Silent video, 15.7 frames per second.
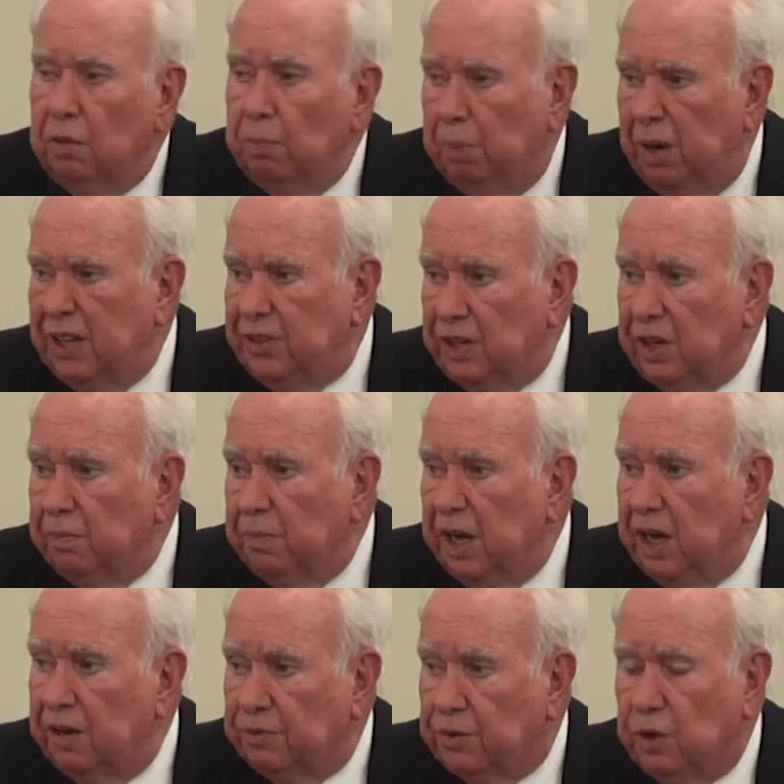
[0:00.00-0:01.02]
But the
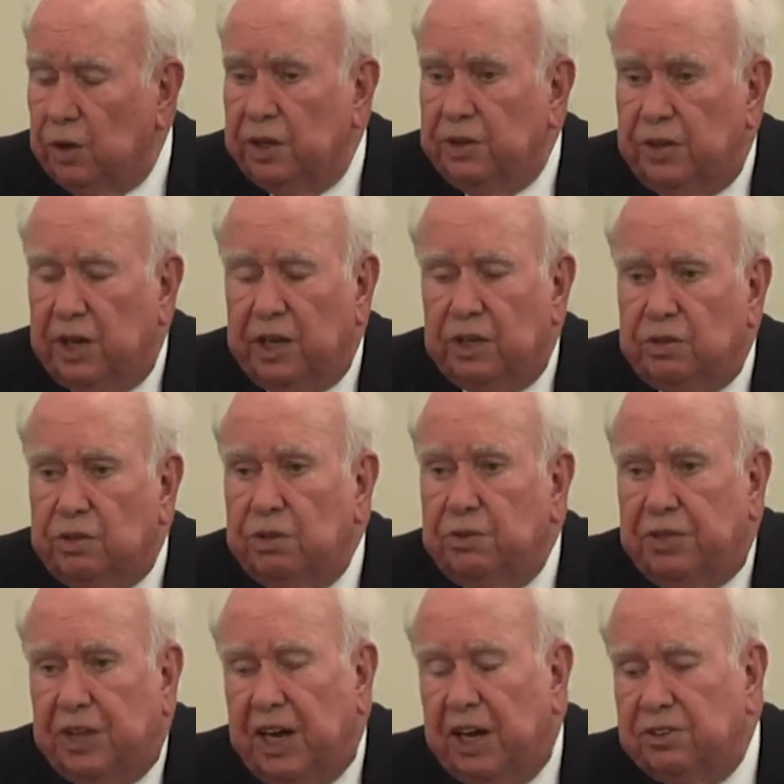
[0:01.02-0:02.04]
amount of good that
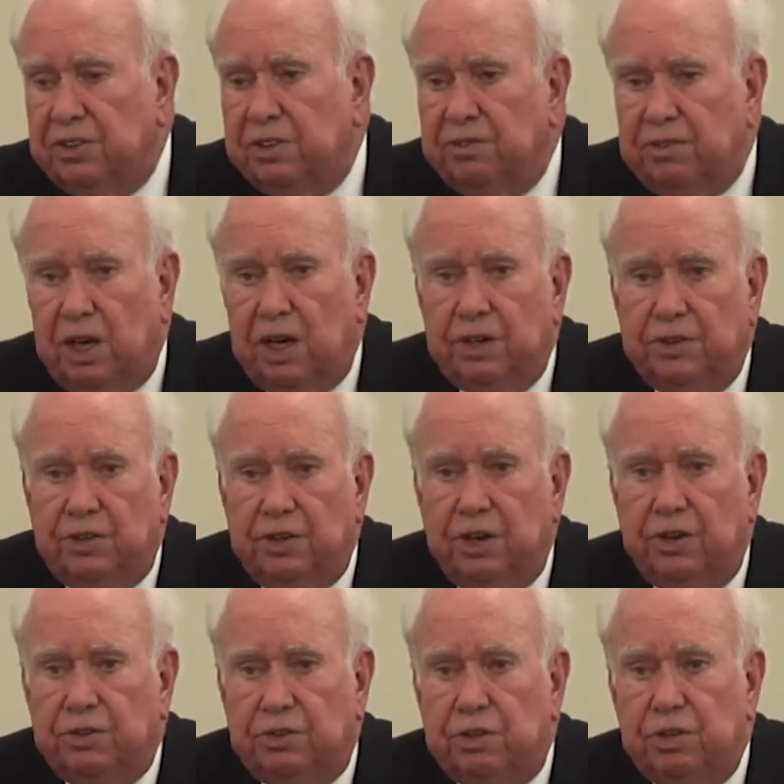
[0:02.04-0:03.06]
2,000
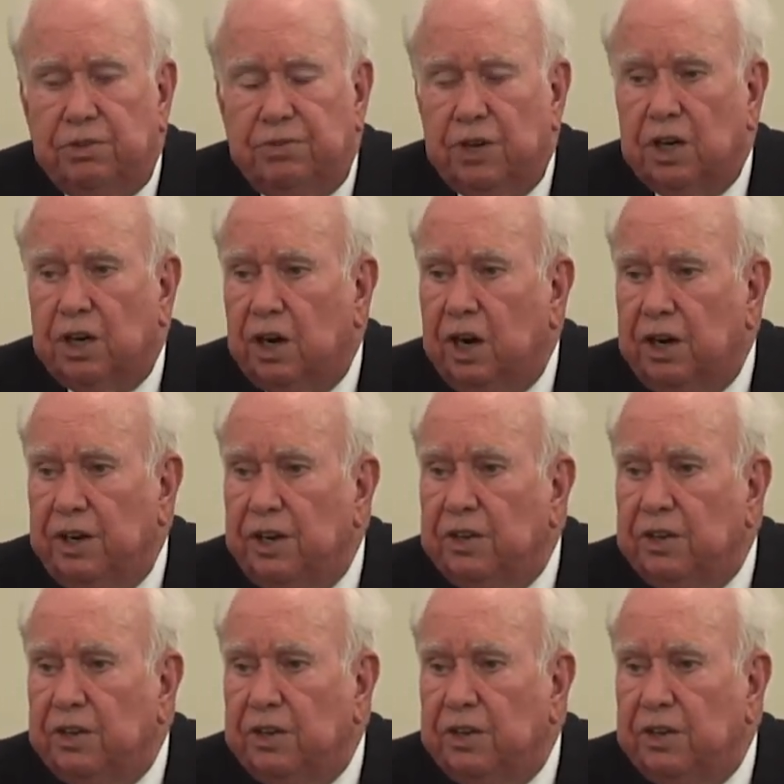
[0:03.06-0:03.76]
volunteers do for a garden